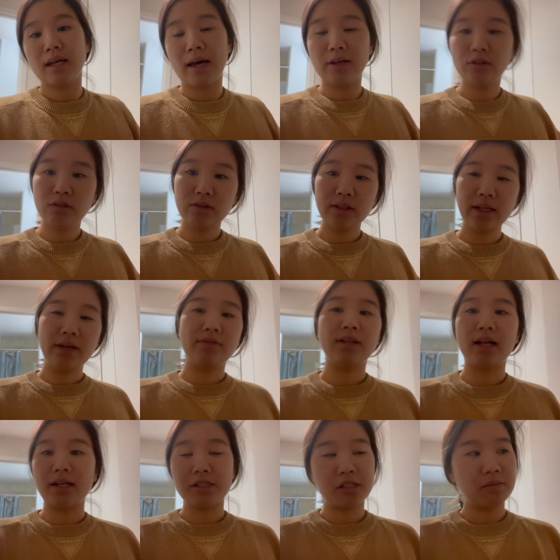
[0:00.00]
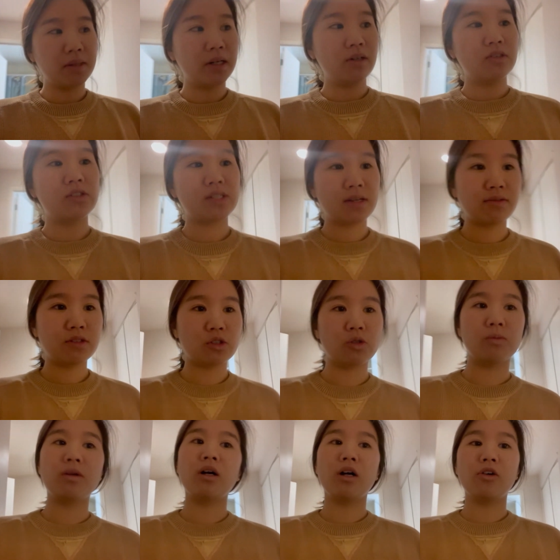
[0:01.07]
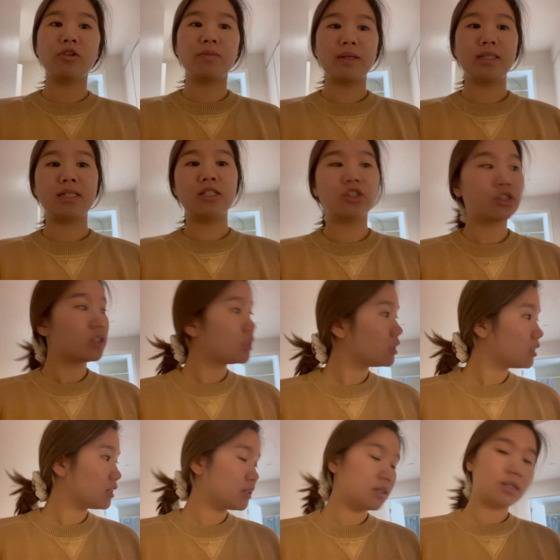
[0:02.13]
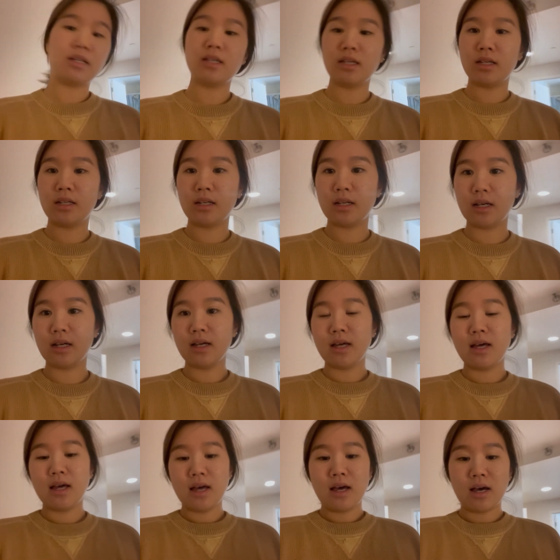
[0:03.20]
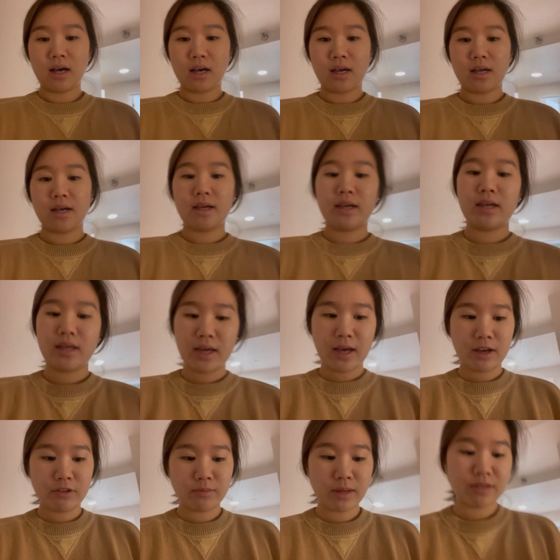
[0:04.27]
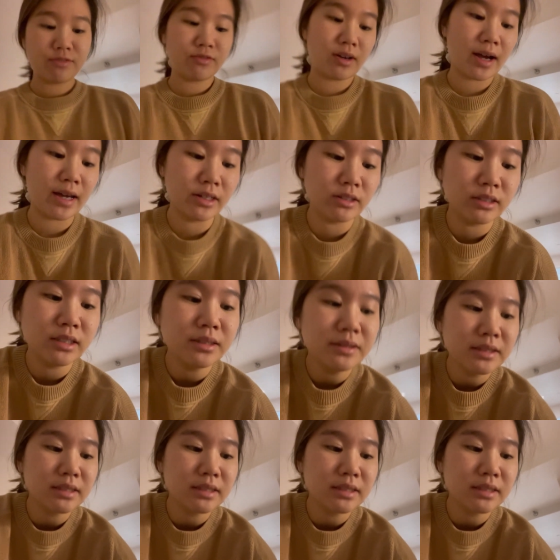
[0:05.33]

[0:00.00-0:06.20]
I don't really have class tomorrow. I just have a Zoom call with my teacher and then I have my final.